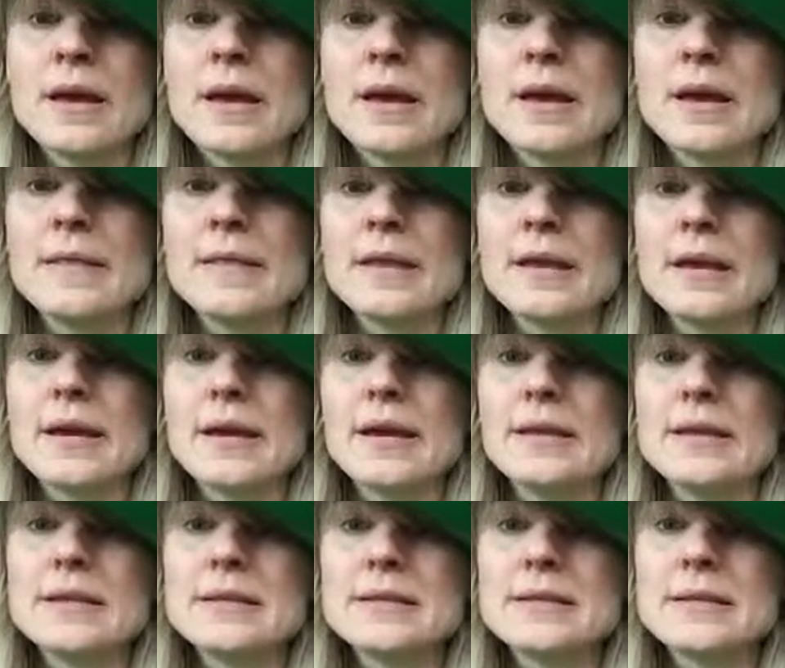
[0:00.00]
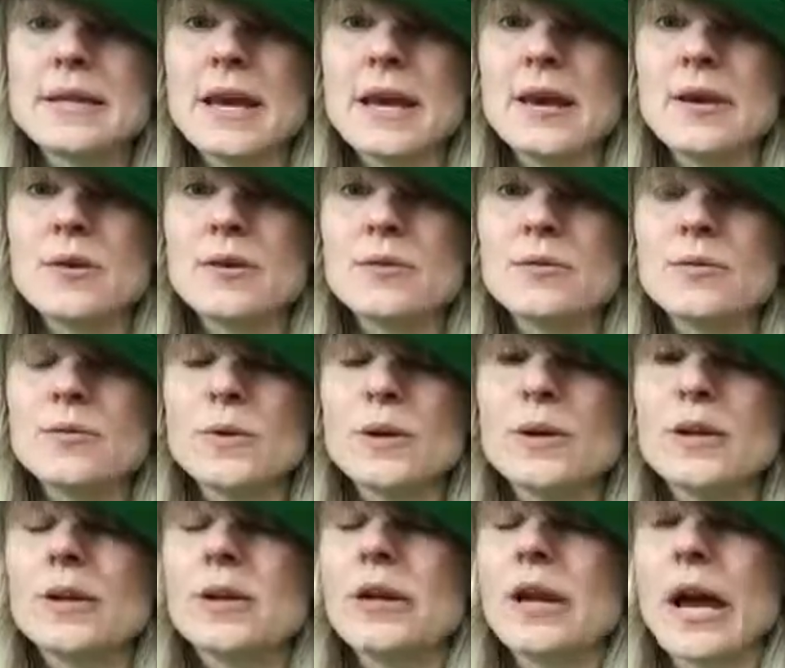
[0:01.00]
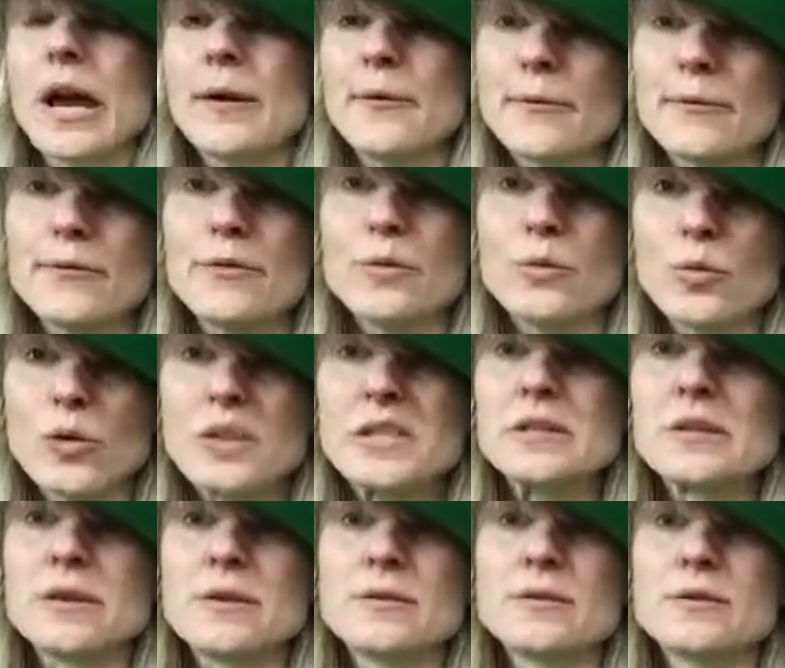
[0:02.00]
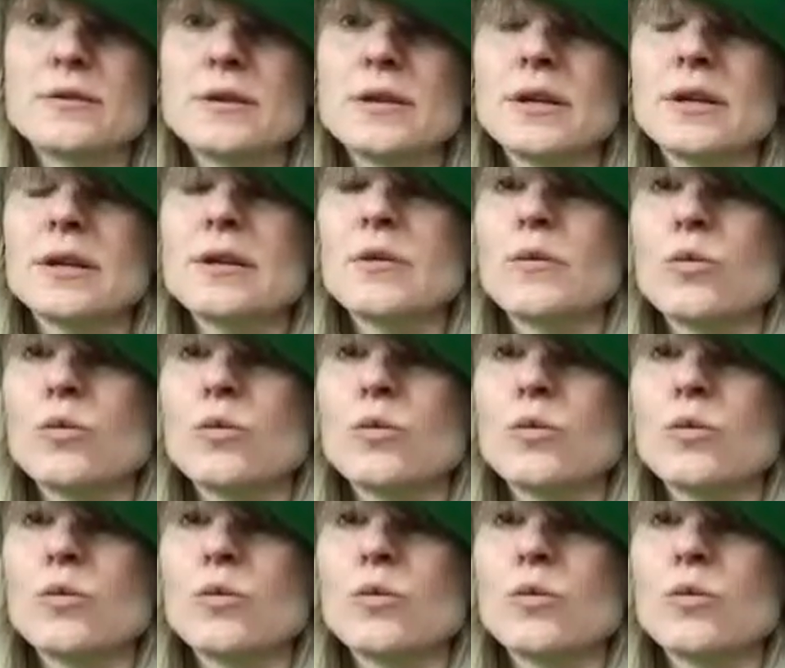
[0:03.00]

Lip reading: And then the scale, we can count from 1 to 30,